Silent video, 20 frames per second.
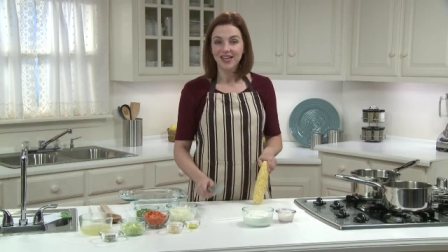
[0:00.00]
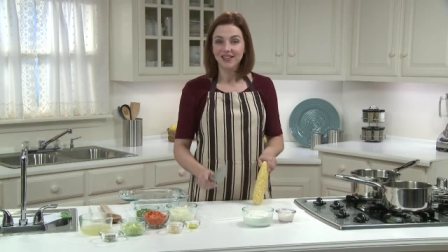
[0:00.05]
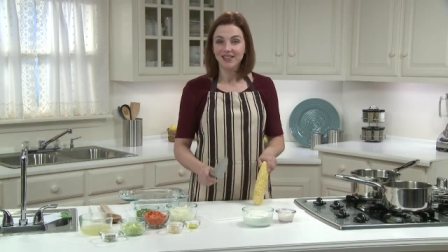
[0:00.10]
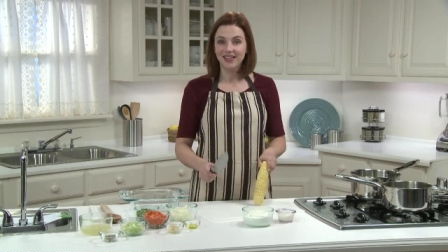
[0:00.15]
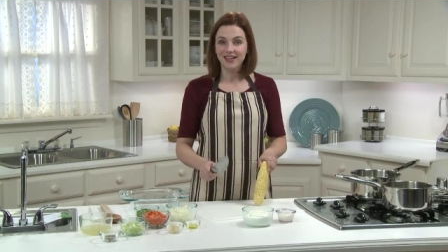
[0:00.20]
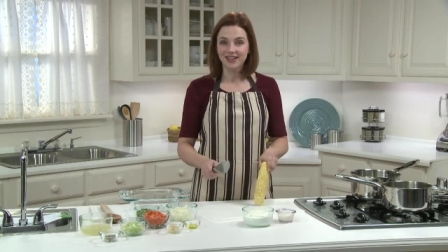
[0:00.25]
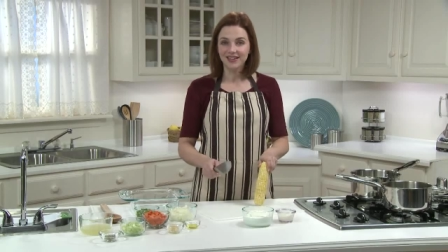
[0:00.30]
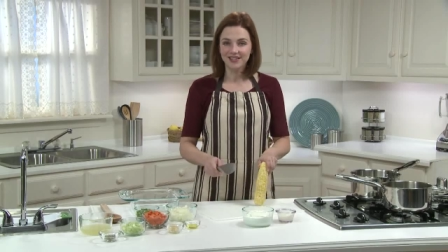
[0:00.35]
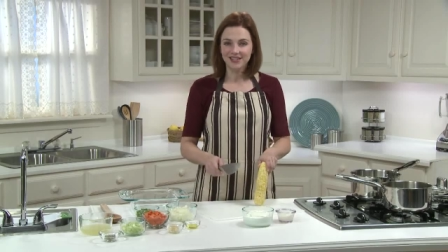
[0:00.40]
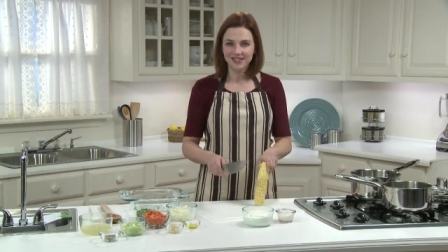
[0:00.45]

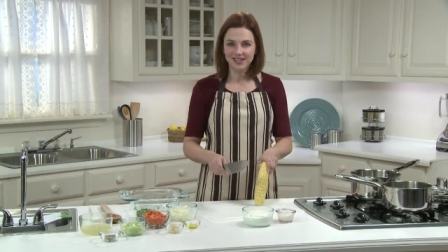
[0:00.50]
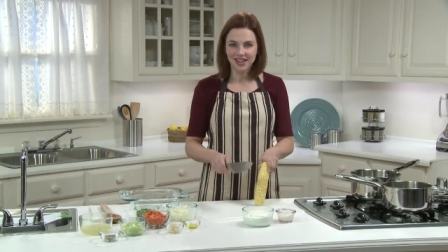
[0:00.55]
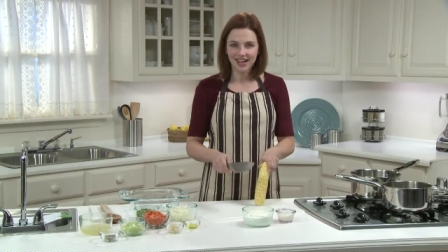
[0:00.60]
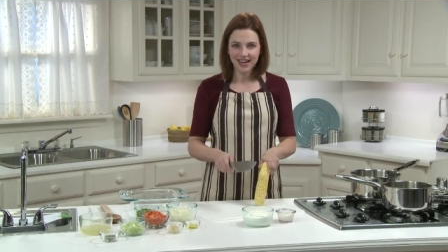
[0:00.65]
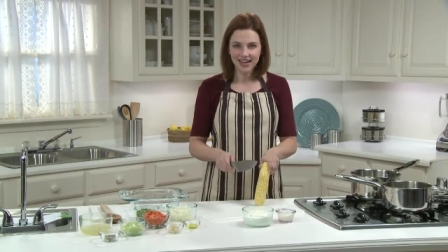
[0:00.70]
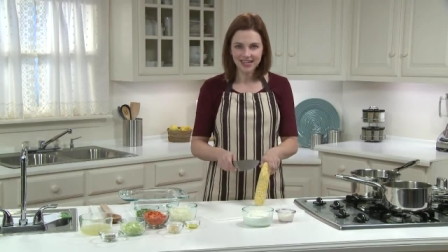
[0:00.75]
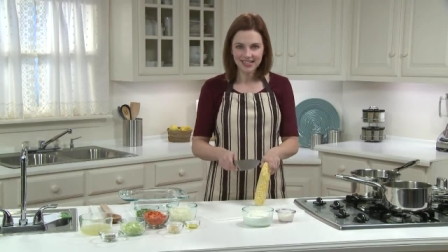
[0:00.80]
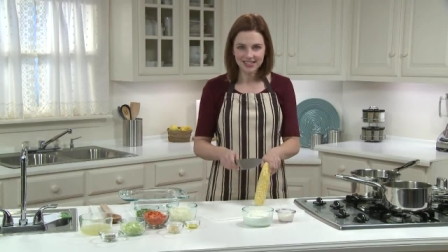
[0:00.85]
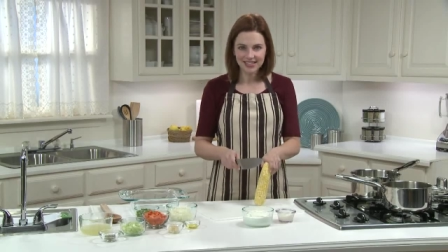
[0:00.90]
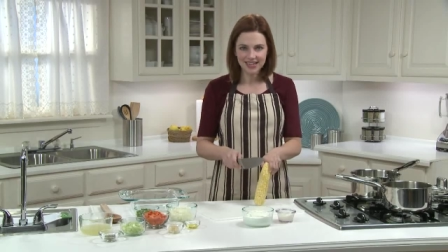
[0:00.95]
Then
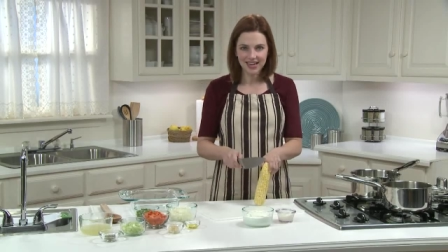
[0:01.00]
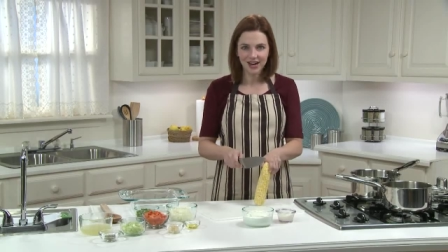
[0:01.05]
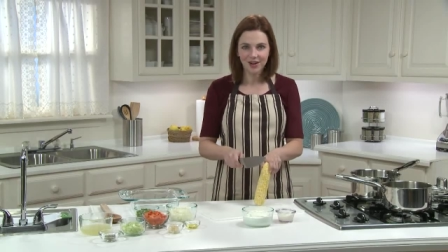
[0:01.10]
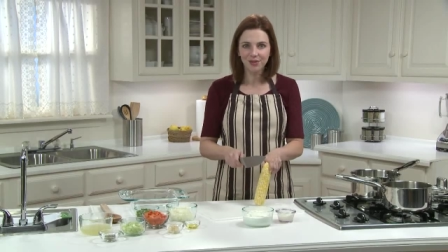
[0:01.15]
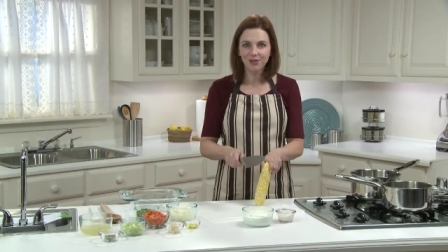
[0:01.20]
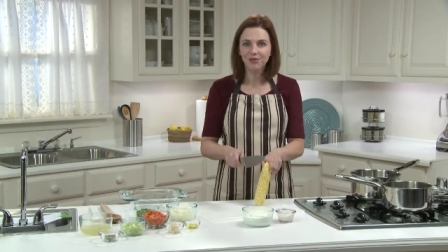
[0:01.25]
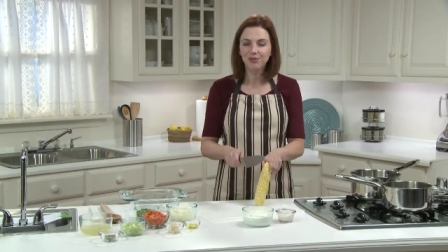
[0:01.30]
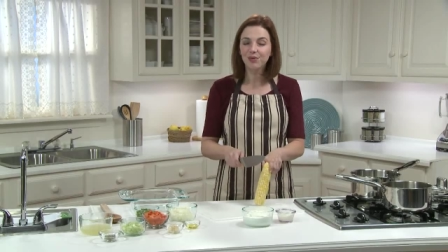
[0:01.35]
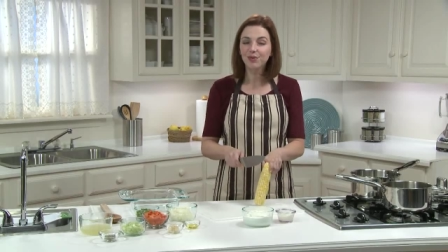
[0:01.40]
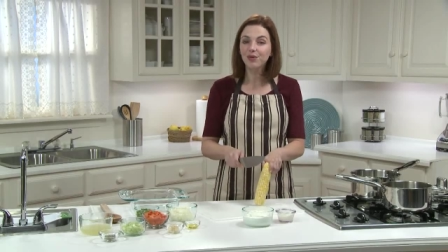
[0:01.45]
slice
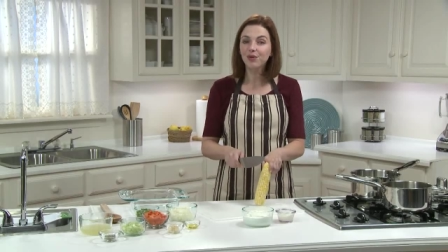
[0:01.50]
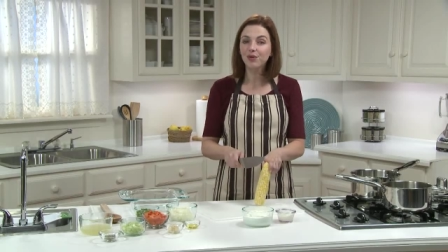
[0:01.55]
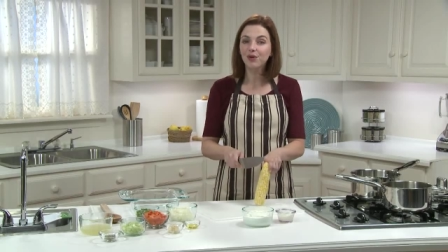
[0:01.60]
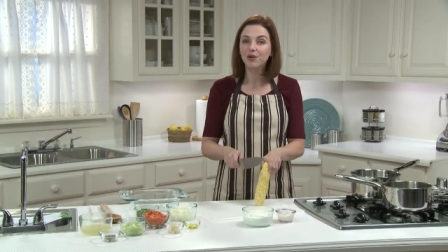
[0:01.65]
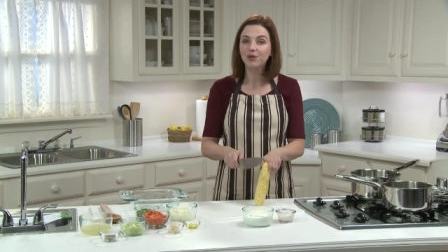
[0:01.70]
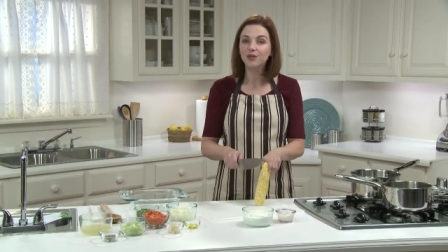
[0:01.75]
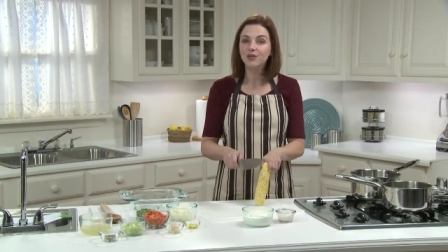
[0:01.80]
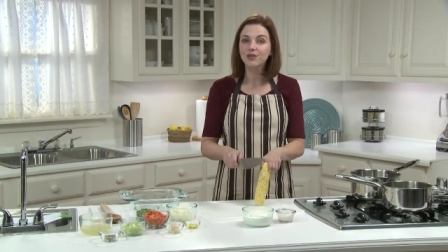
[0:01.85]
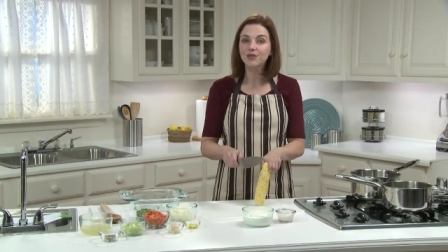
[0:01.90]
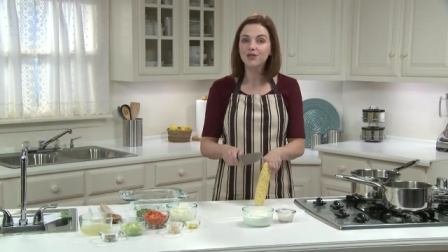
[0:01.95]
down through the
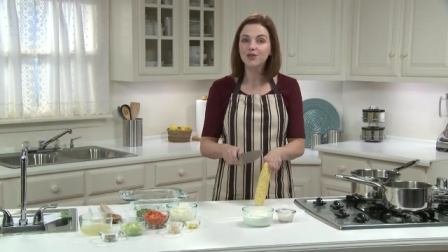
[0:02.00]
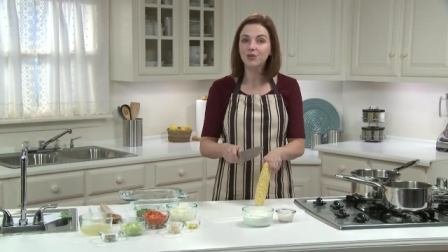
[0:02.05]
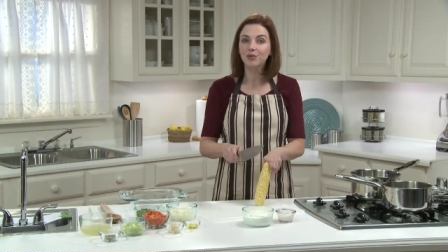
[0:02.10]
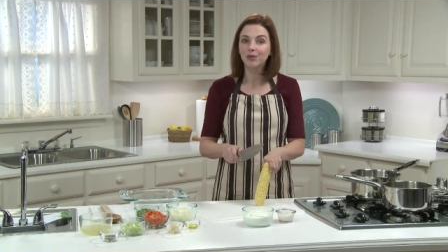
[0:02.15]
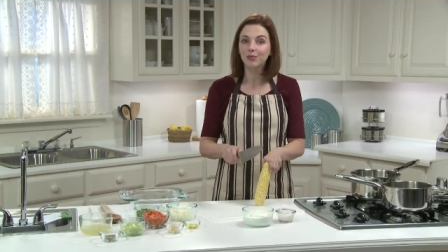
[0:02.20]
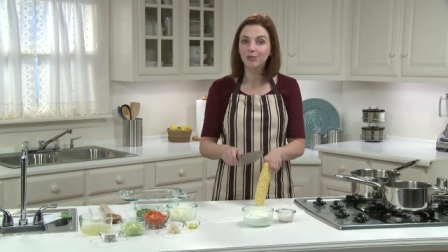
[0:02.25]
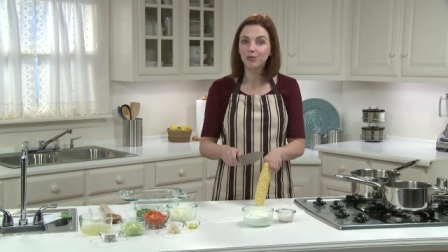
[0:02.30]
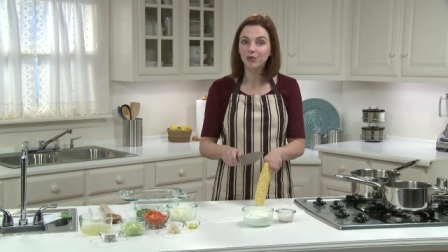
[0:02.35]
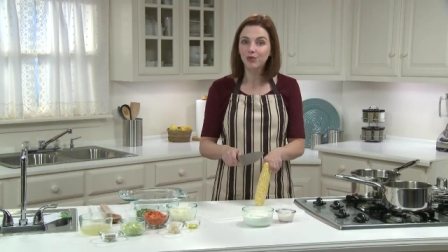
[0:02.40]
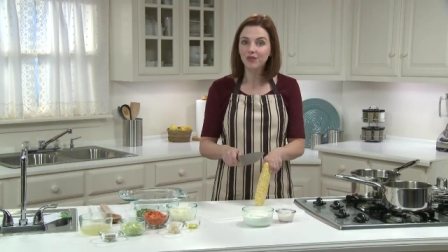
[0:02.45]
kernels to
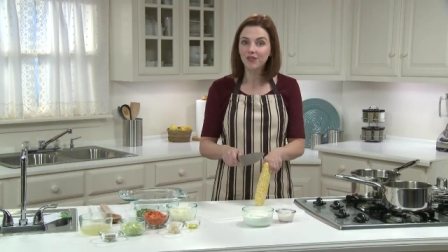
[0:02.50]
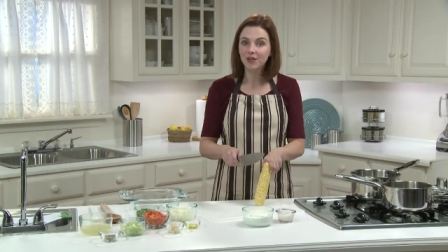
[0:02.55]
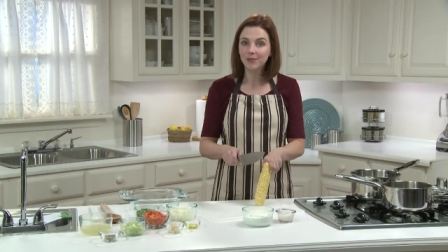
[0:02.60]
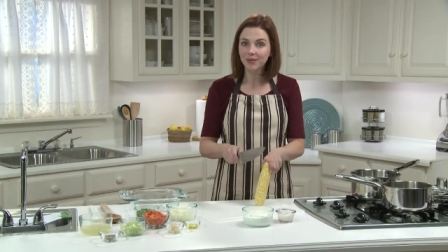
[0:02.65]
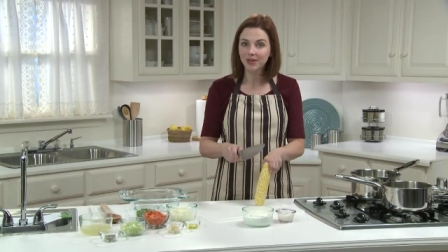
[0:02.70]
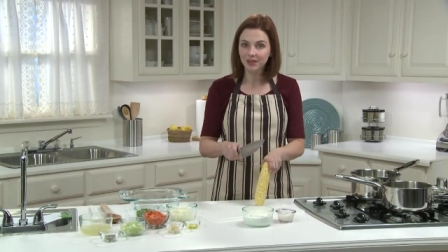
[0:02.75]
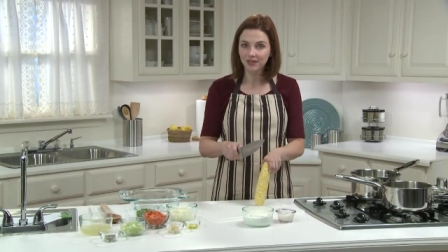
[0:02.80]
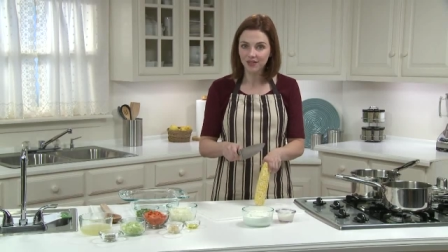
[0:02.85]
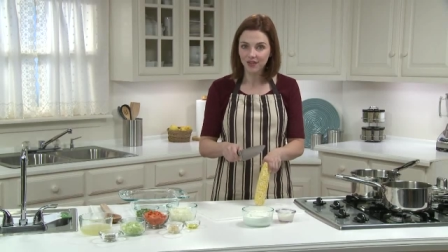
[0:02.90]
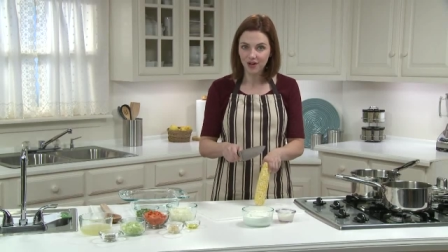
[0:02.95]
remove them
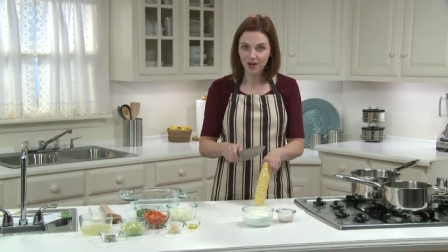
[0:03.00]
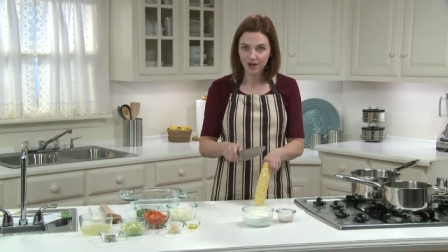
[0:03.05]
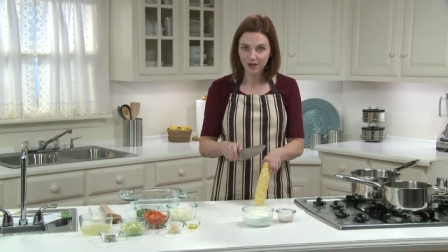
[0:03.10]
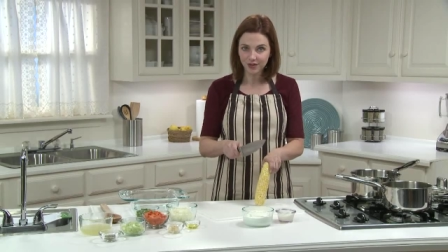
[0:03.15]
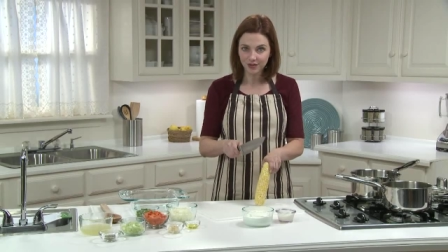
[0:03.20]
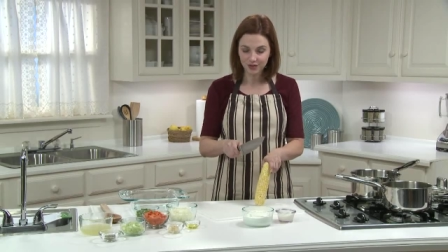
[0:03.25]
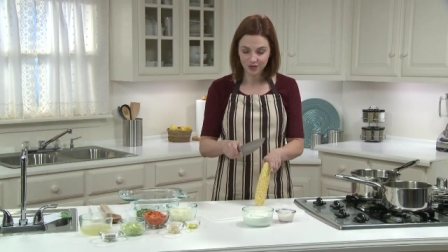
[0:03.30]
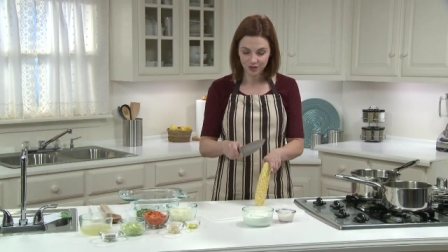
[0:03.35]
in long